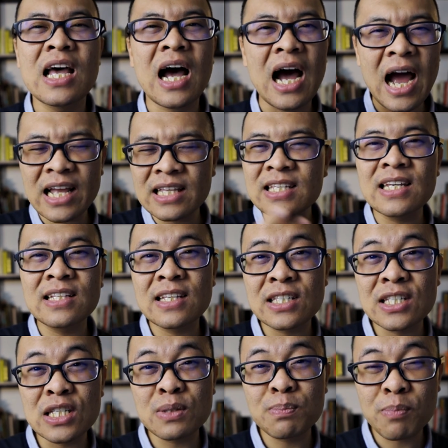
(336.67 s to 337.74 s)
I think
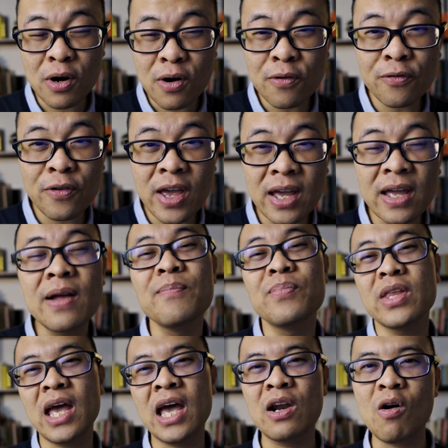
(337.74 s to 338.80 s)
this is perfect,
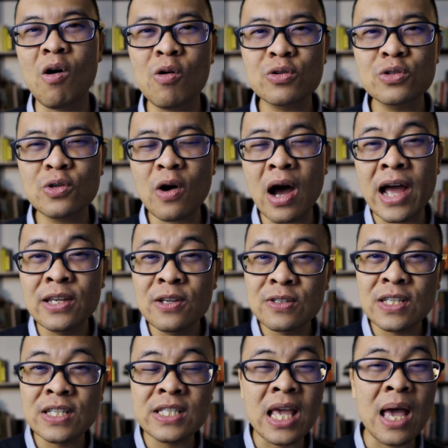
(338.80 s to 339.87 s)
and also I use
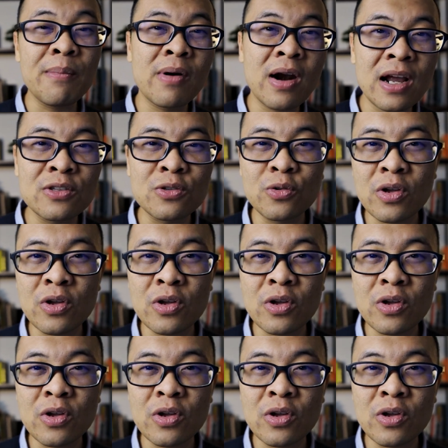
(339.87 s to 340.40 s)
this camera to